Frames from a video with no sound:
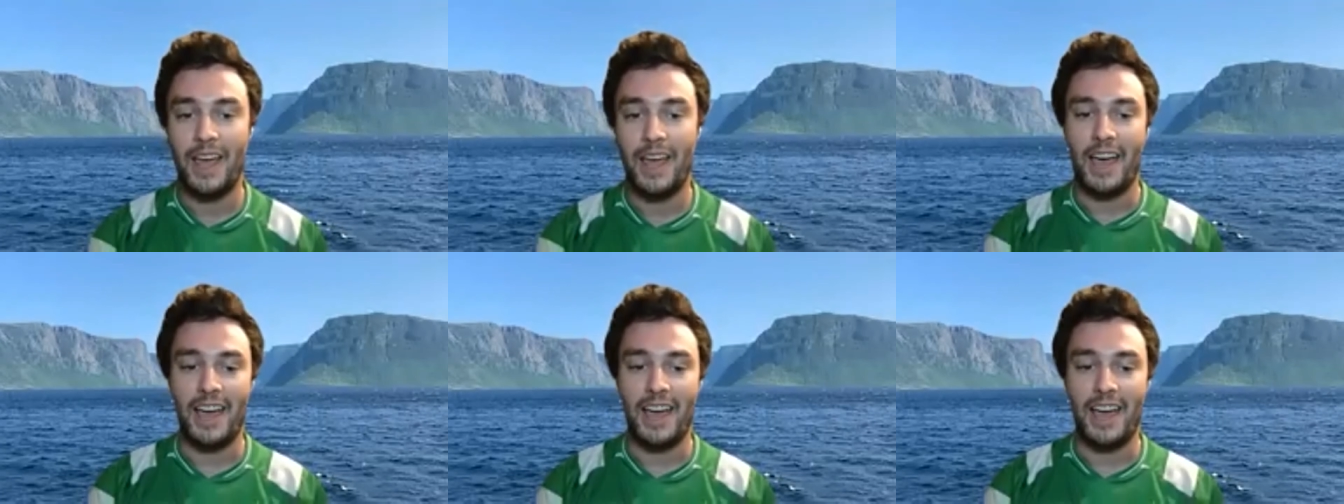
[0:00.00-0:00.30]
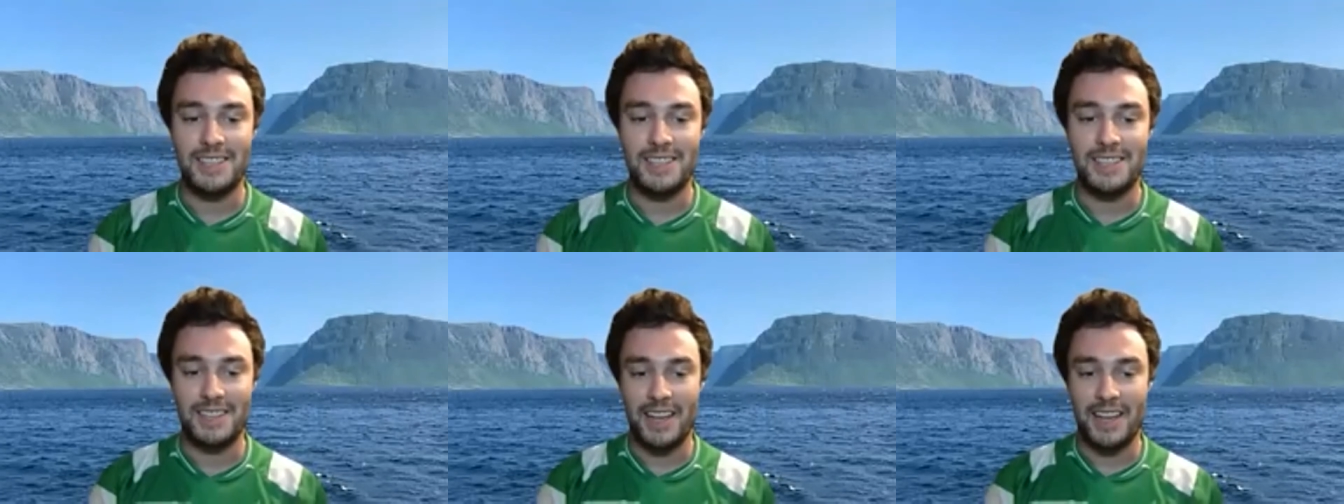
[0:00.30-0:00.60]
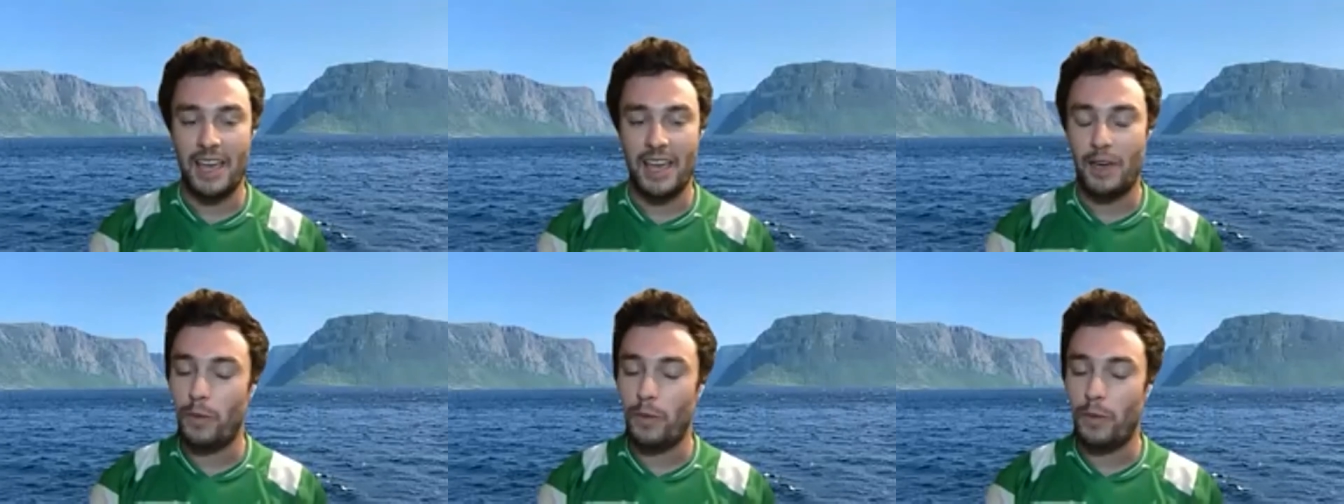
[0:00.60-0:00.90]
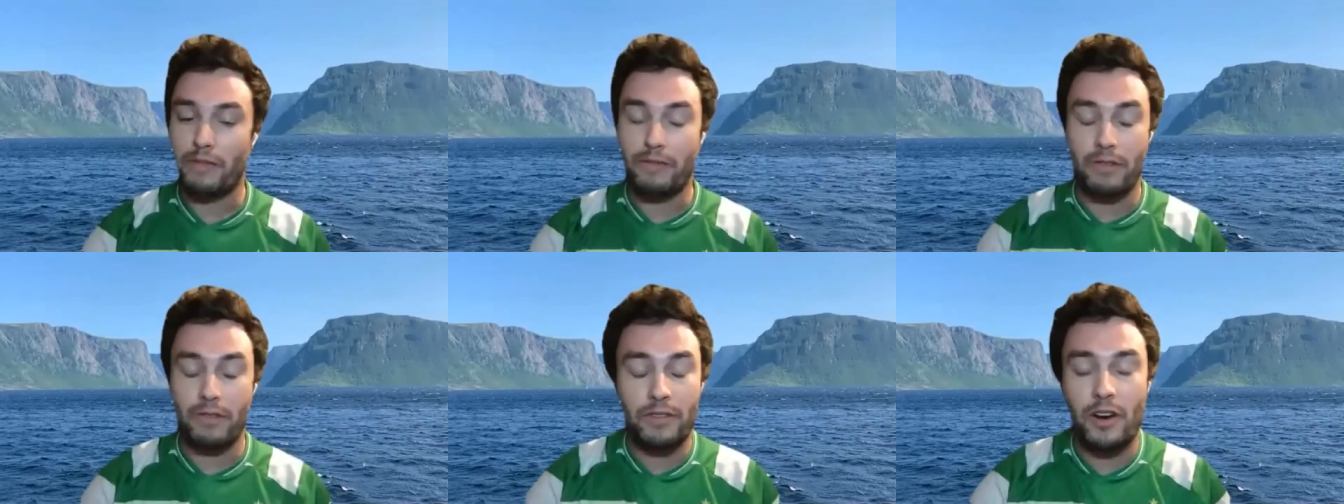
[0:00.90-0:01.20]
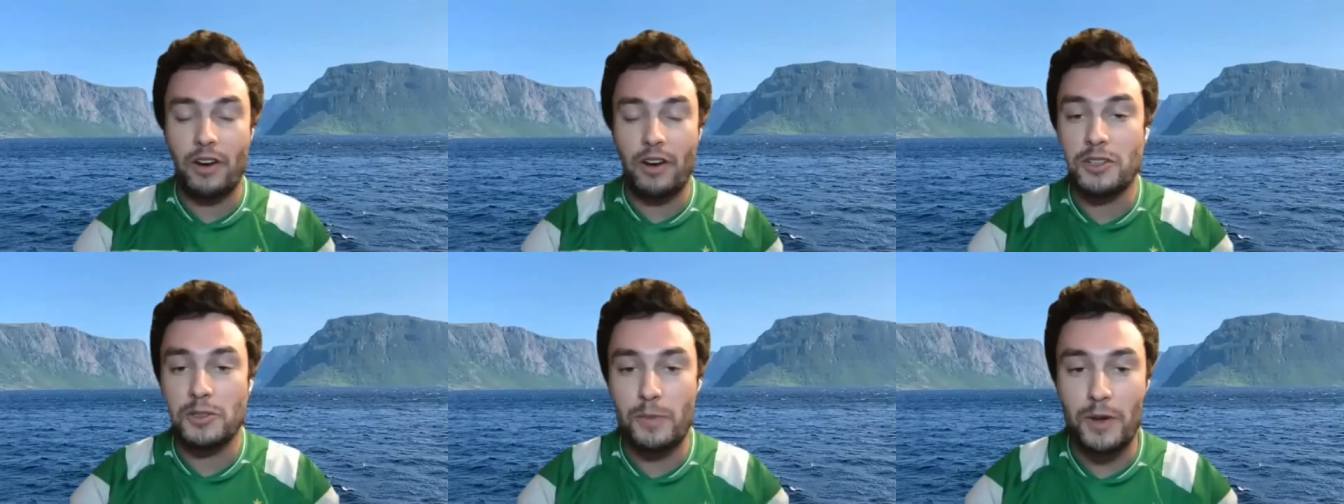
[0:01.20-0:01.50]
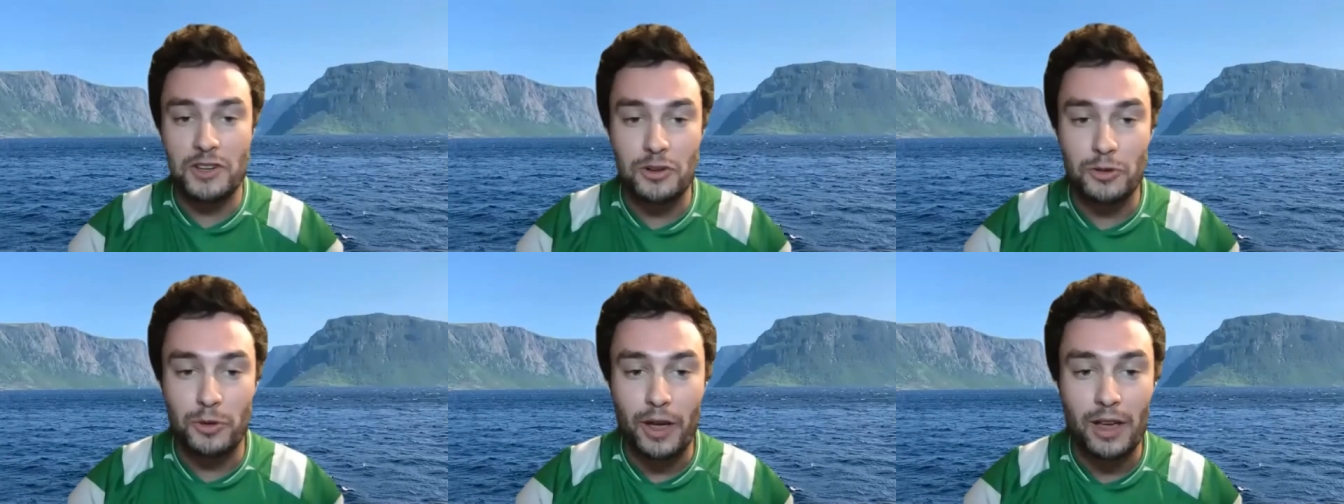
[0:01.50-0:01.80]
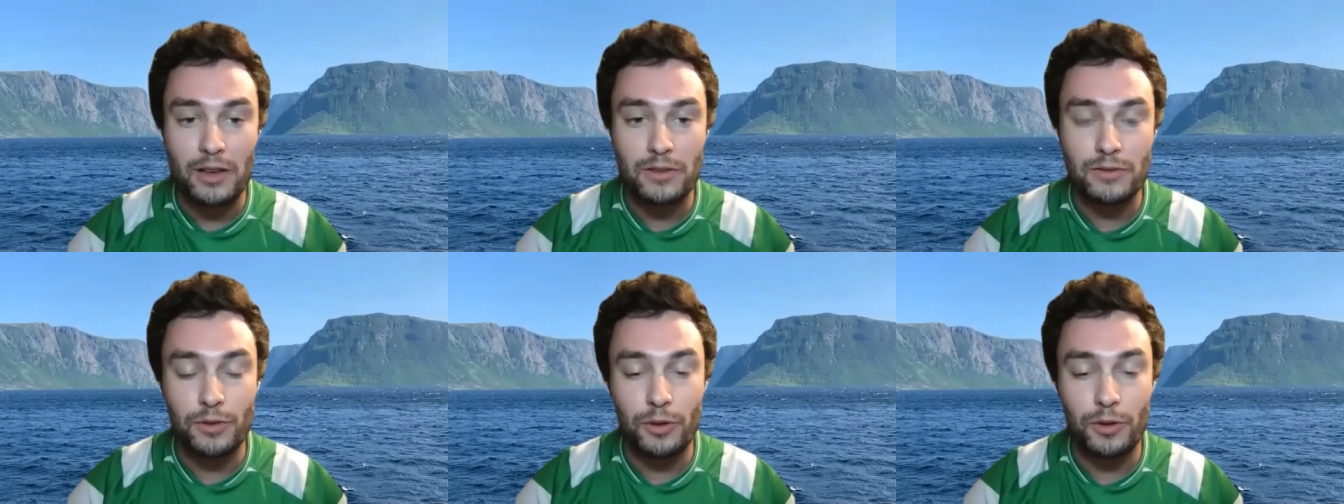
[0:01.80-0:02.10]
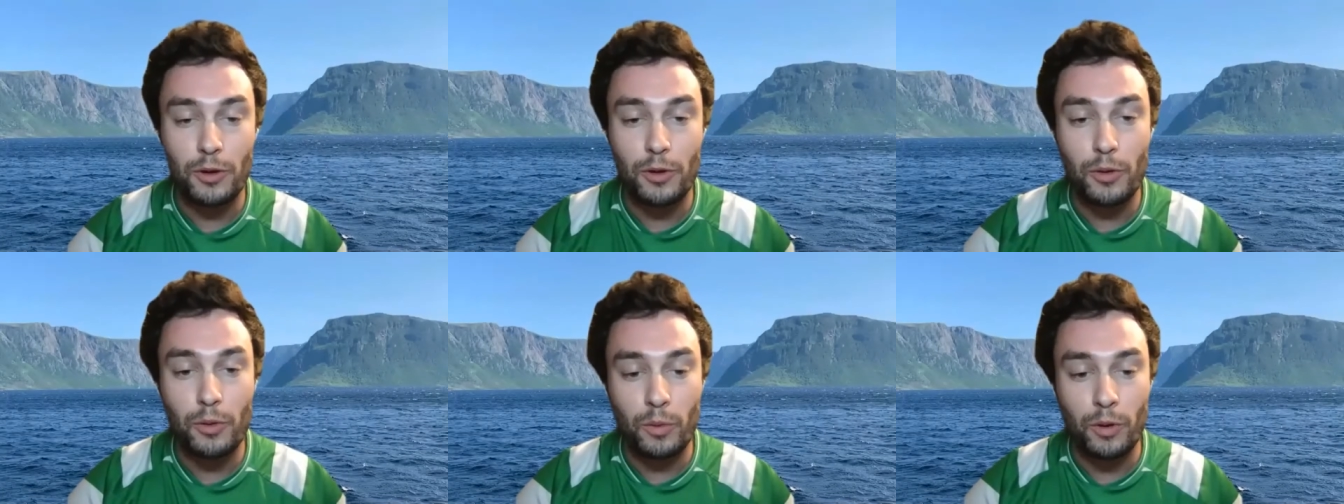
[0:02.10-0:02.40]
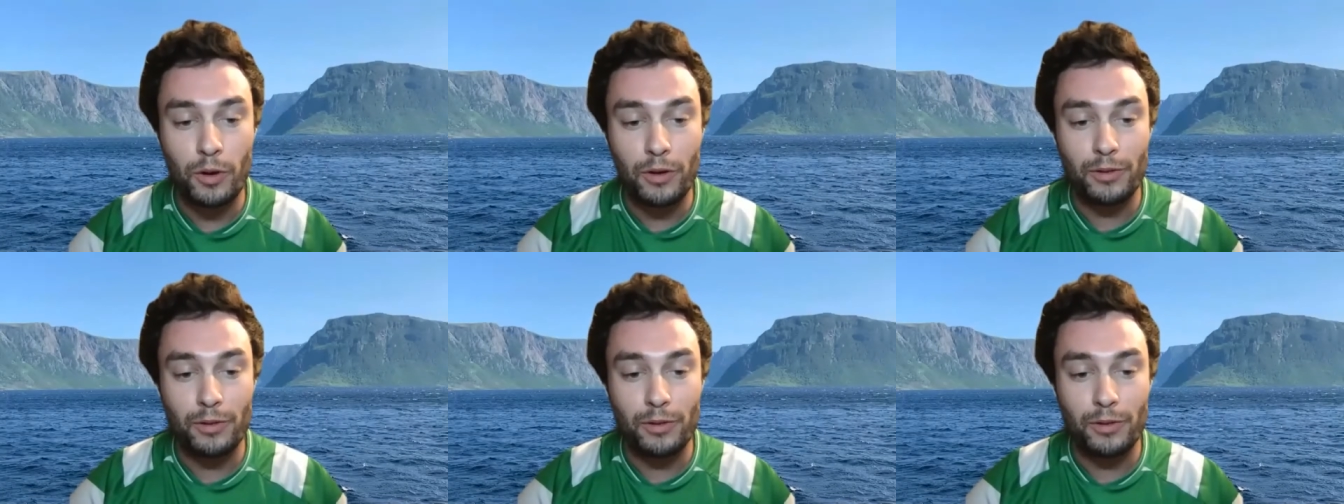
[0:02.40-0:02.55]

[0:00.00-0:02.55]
And today we have a very special guest for you.